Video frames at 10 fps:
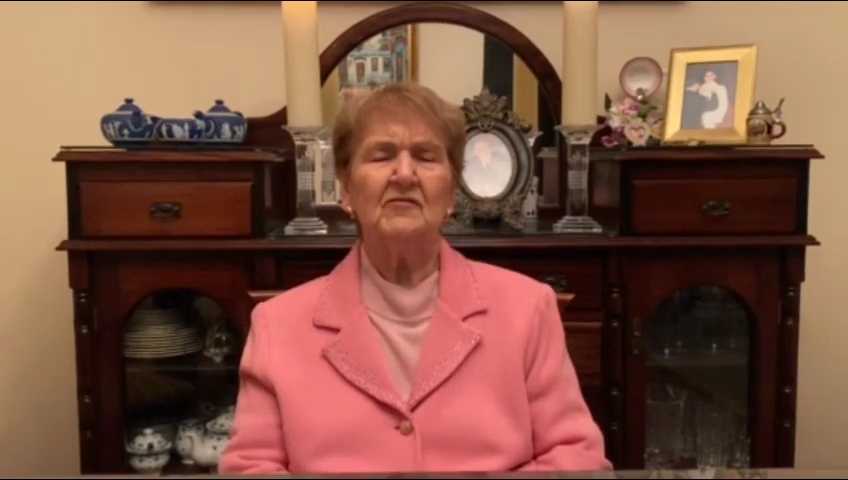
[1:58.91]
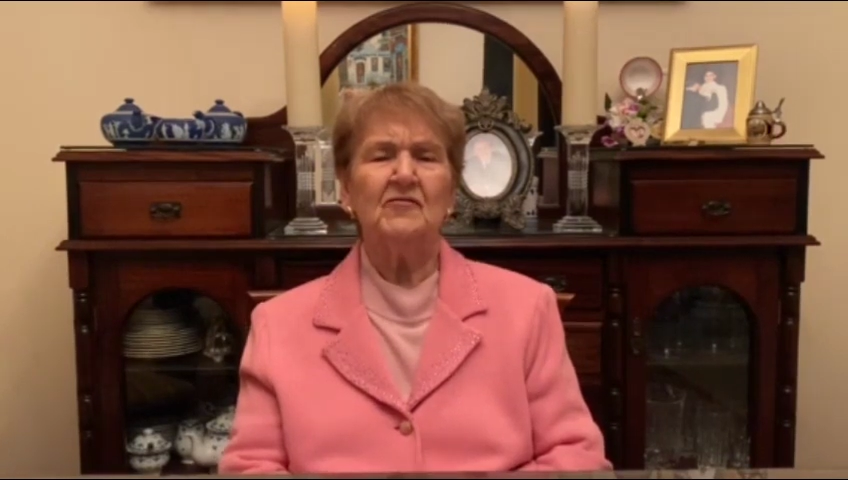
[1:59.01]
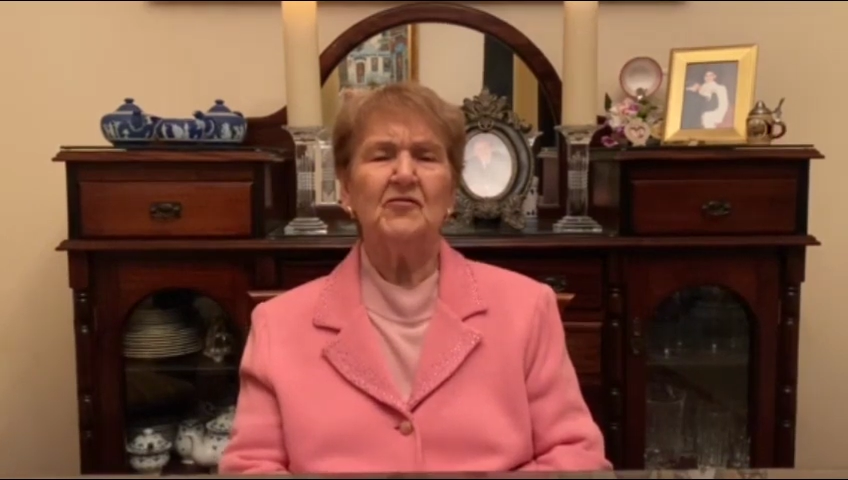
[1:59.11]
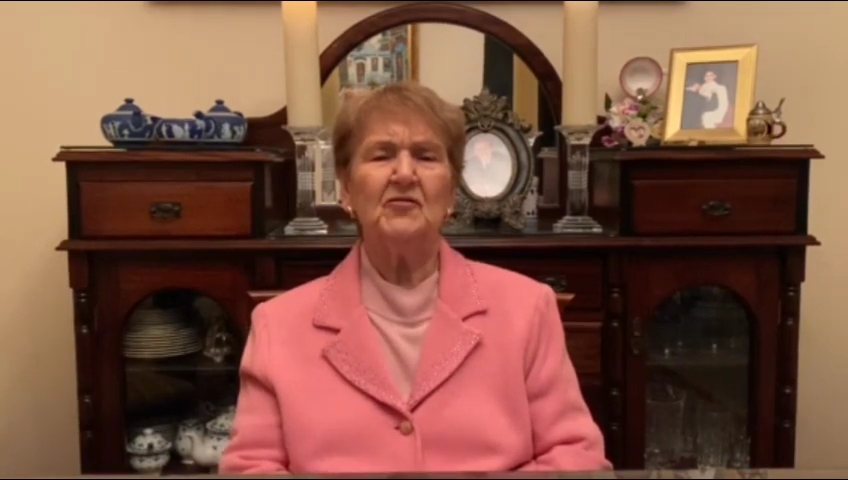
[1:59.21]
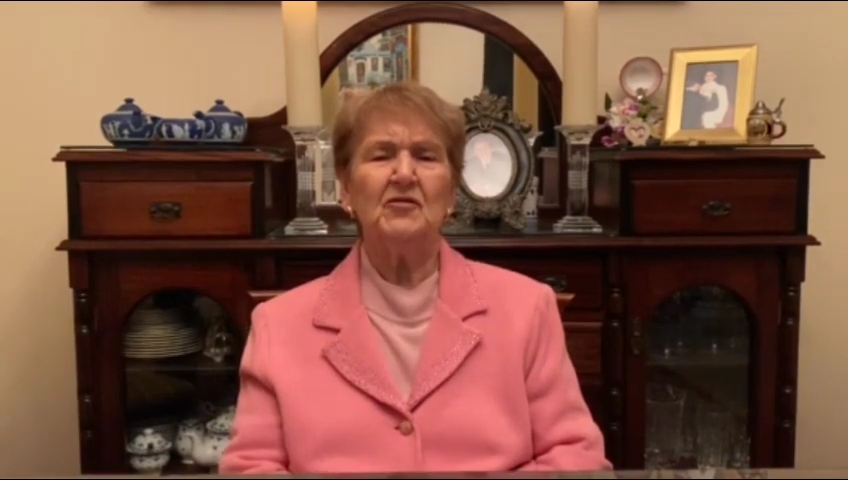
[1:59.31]

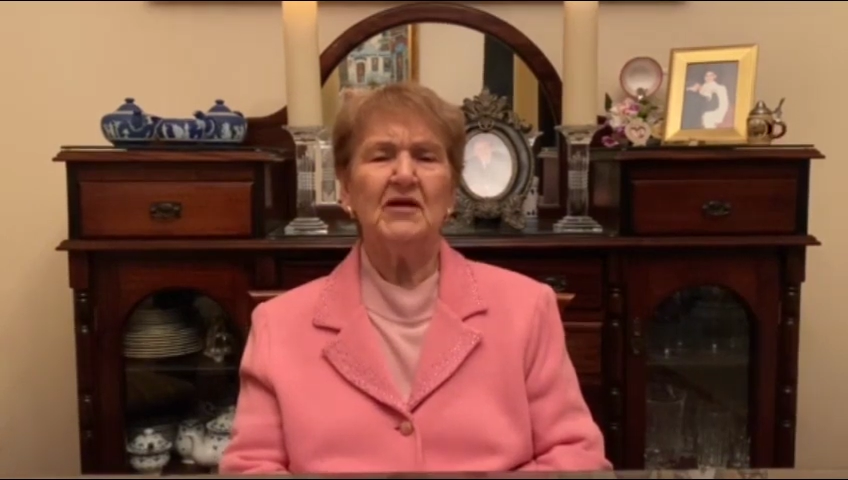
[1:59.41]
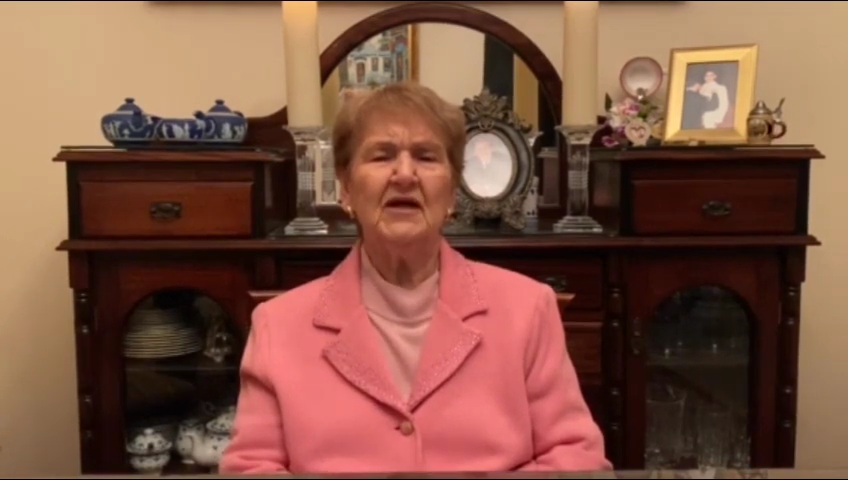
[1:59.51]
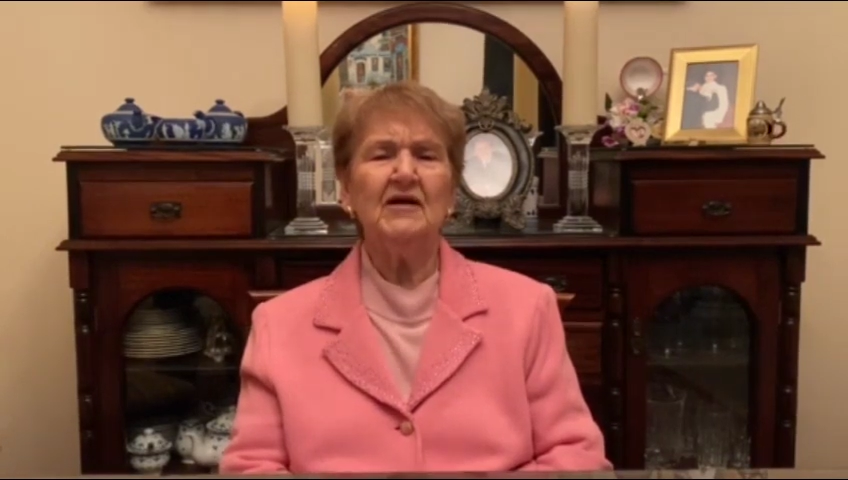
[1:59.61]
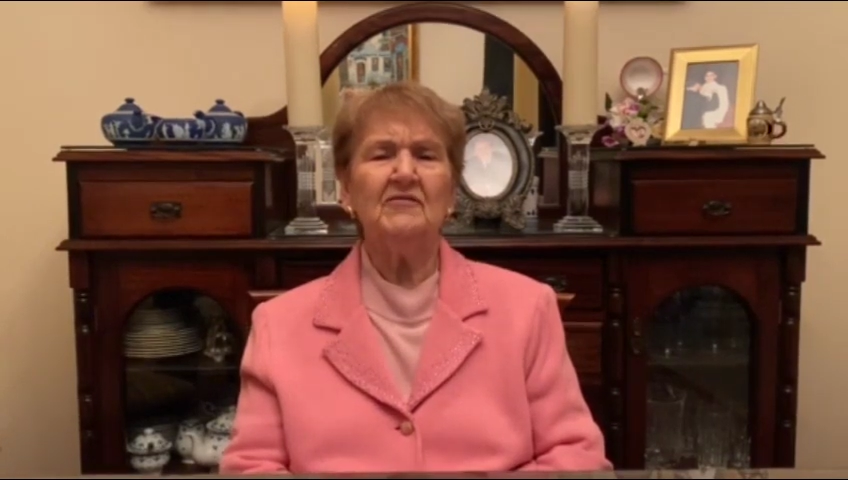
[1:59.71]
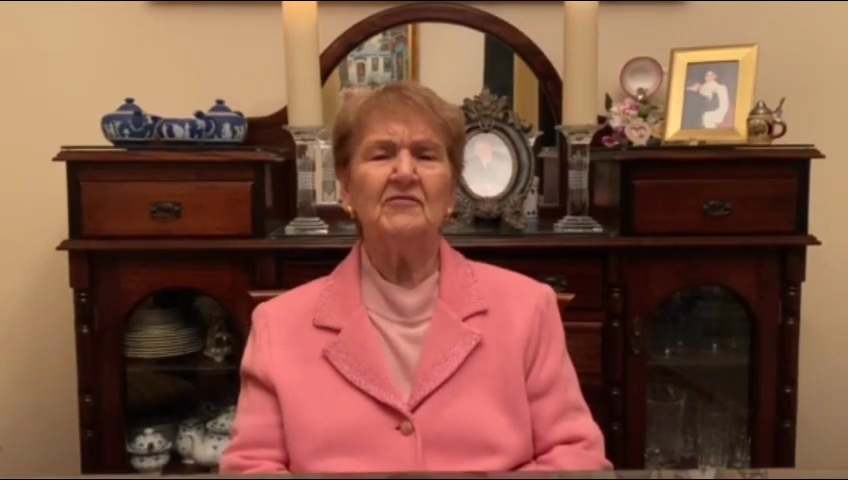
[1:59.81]
for your
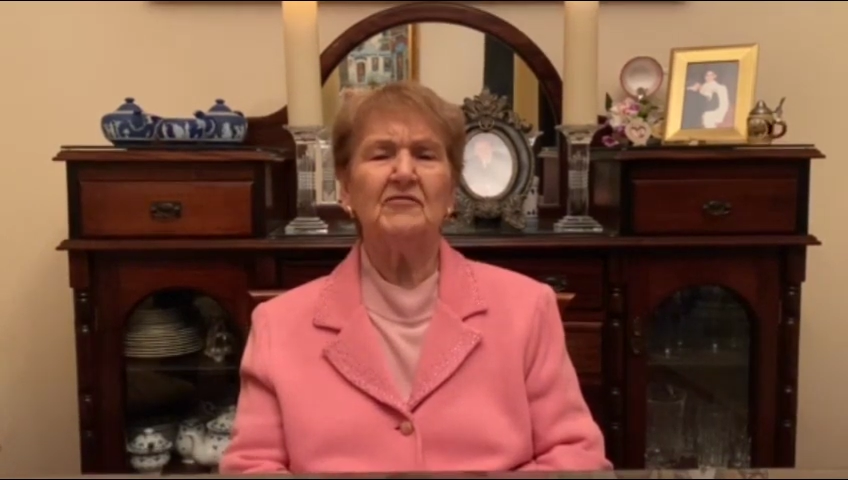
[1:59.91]
love